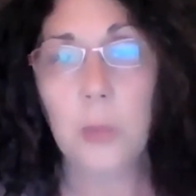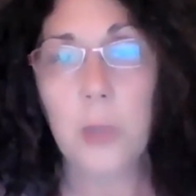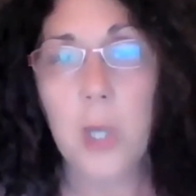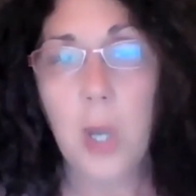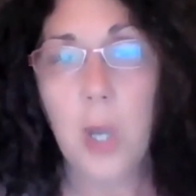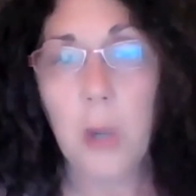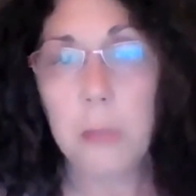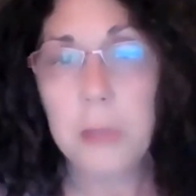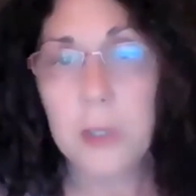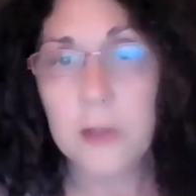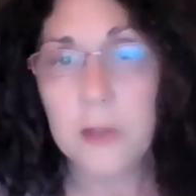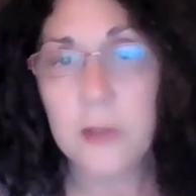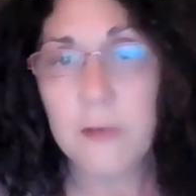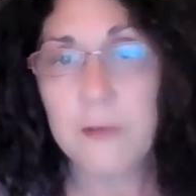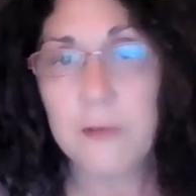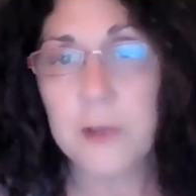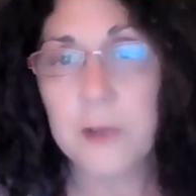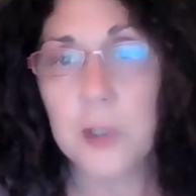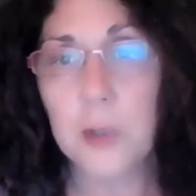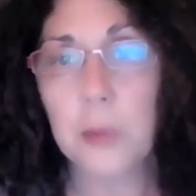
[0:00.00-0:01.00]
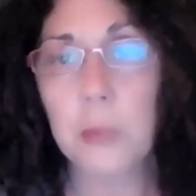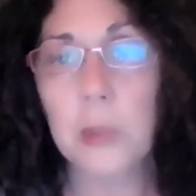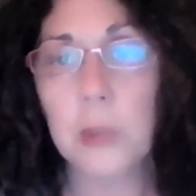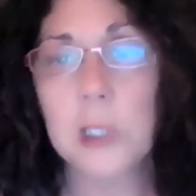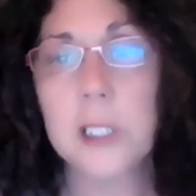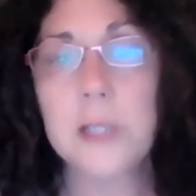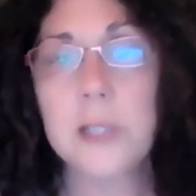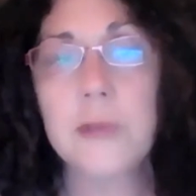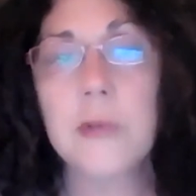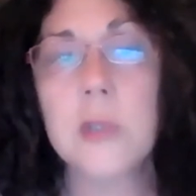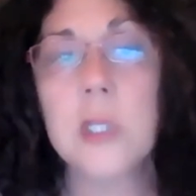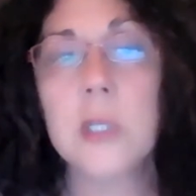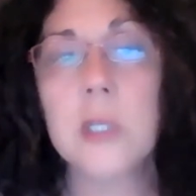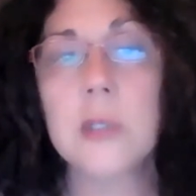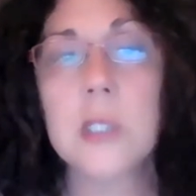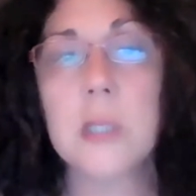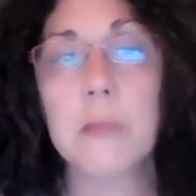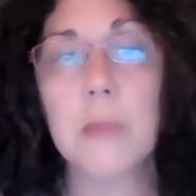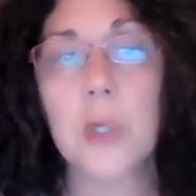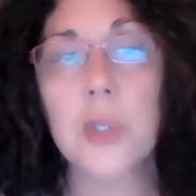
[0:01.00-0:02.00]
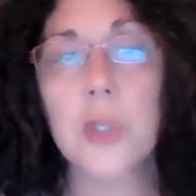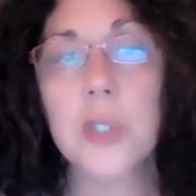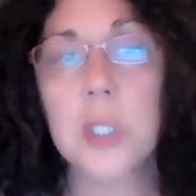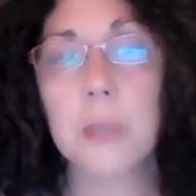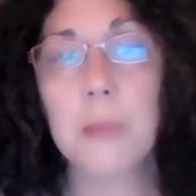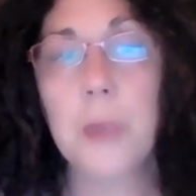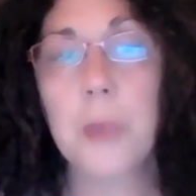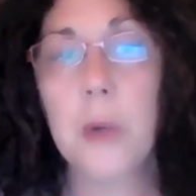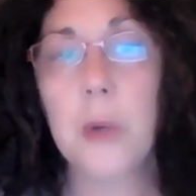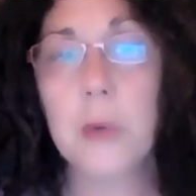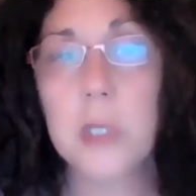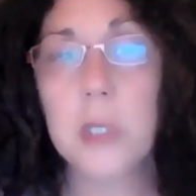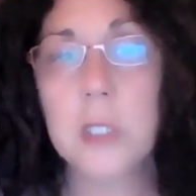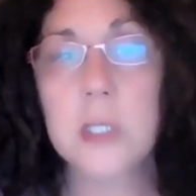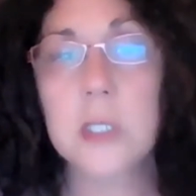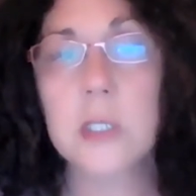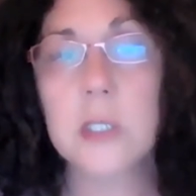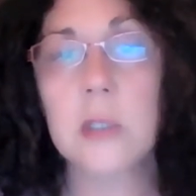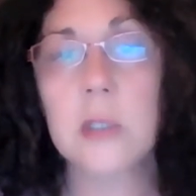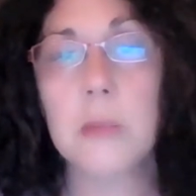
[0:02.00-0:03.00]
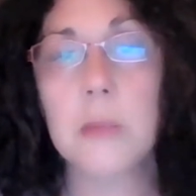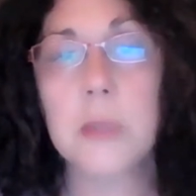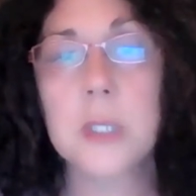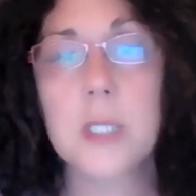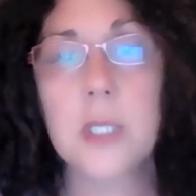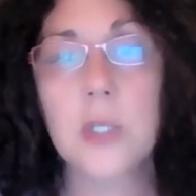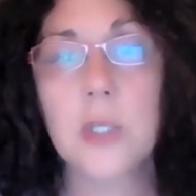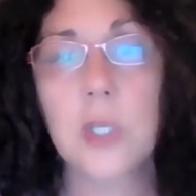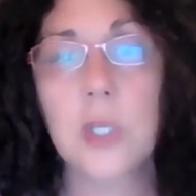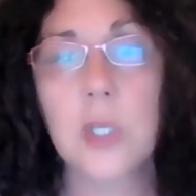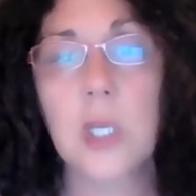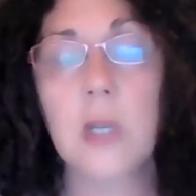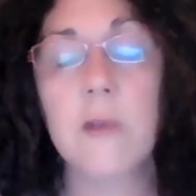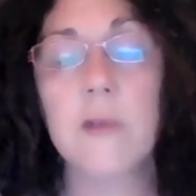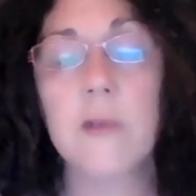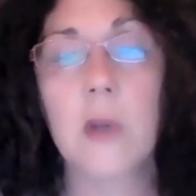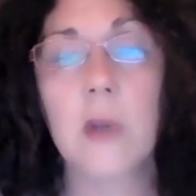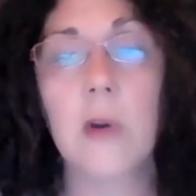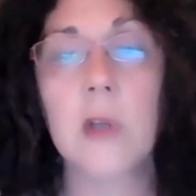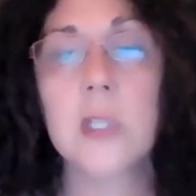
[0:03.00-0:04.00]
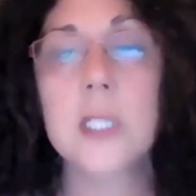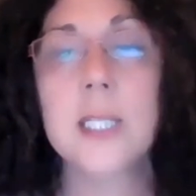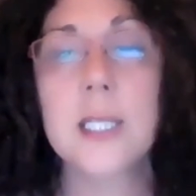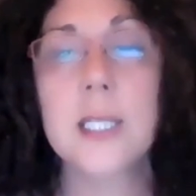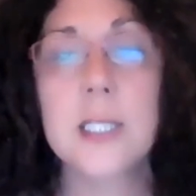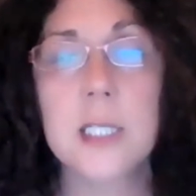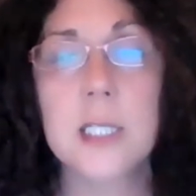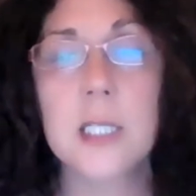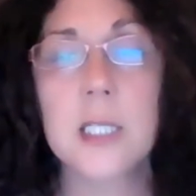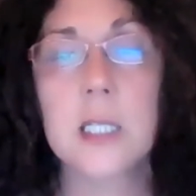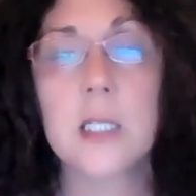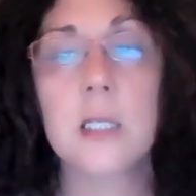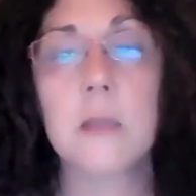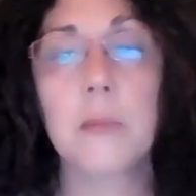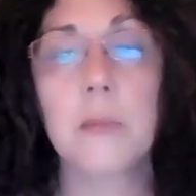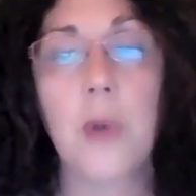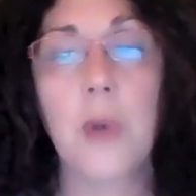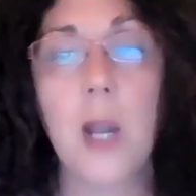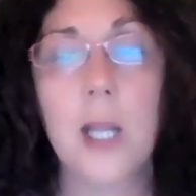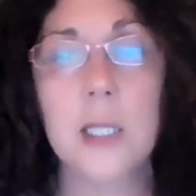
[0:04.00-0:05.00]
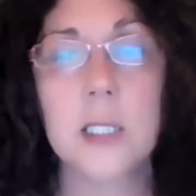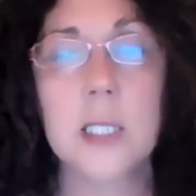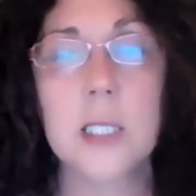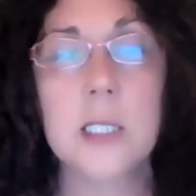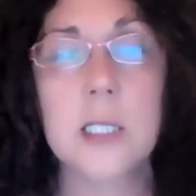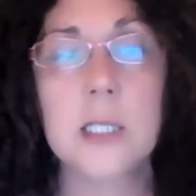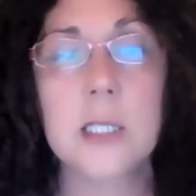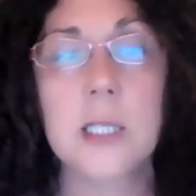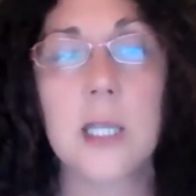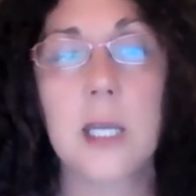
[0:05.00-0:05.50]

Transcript: We hope that the film will introduce emerging poets to the positioning of their artistic practice